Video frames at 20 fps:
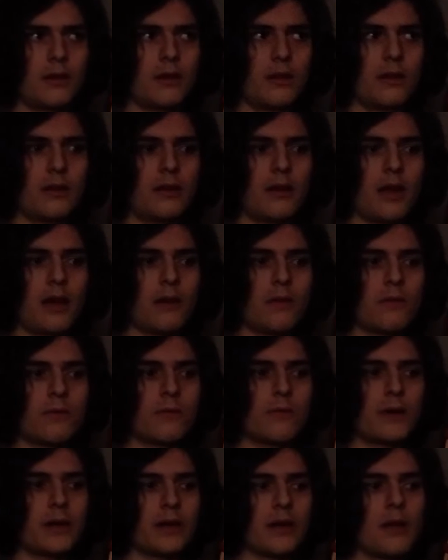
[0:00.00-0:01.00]
Now,
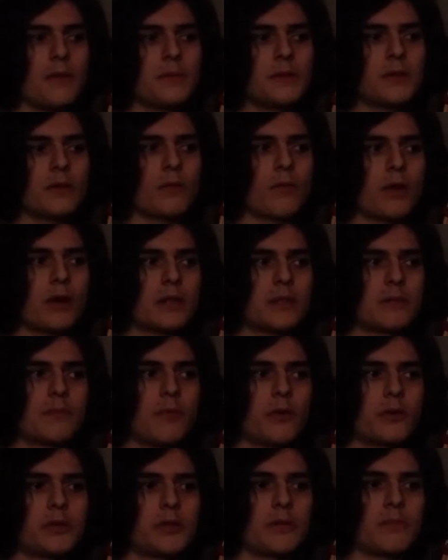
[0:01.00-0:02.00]
when it comes to what is
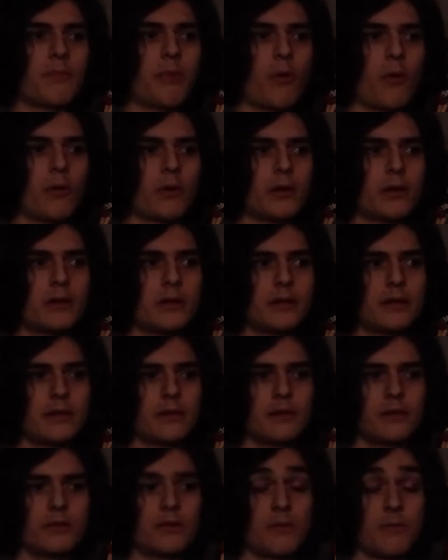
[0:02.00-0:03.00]
most important
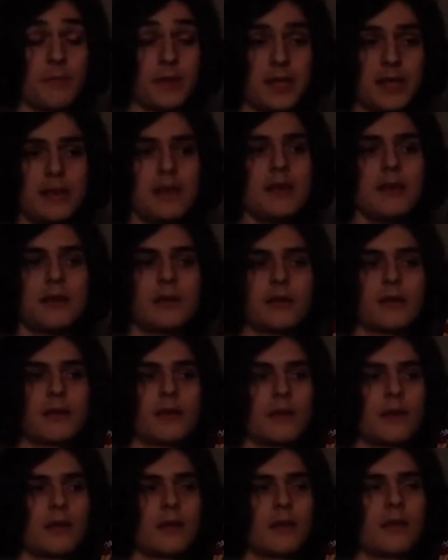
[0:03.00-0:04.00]
to me,
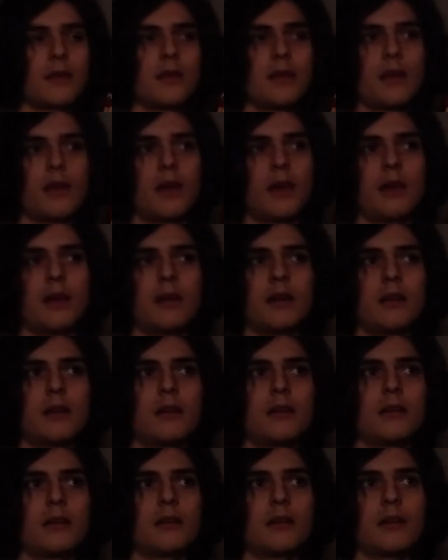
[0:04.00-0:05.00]
uh,
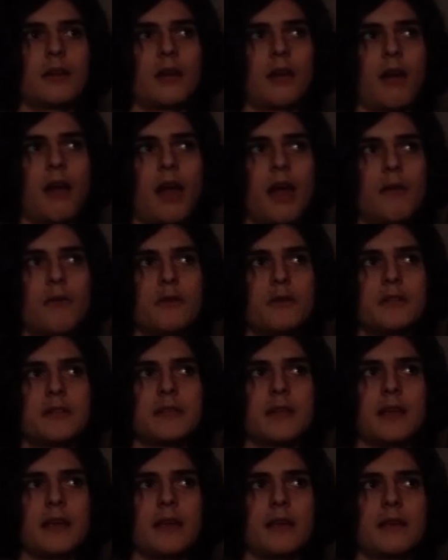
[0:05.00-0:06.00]
I would
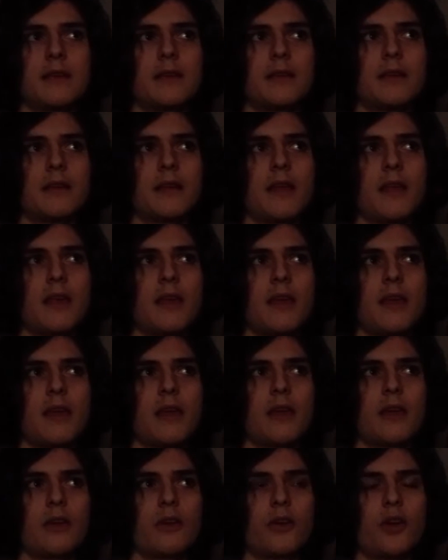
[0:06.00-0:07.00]
say
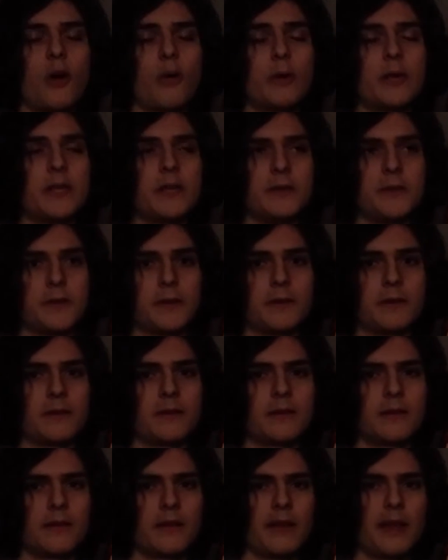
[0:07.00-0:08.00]
cohesion,
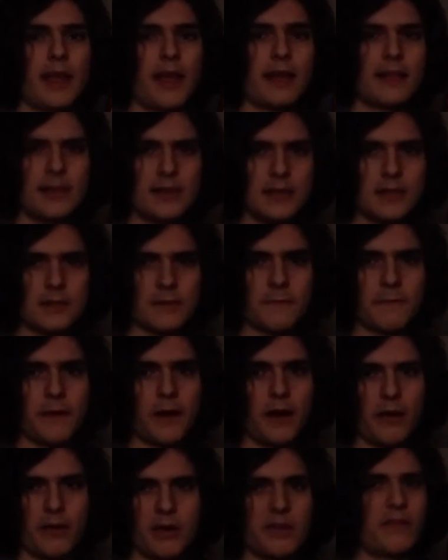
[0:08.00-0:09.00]
and this is
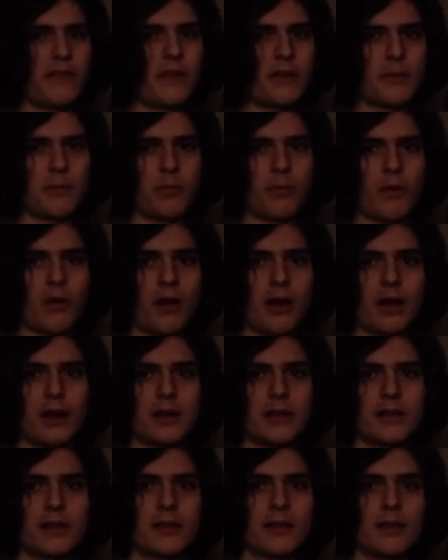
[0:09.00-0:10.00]
very, very broad
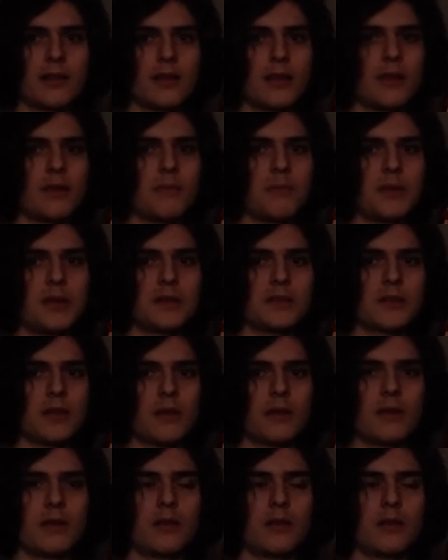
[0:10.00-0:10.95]
because the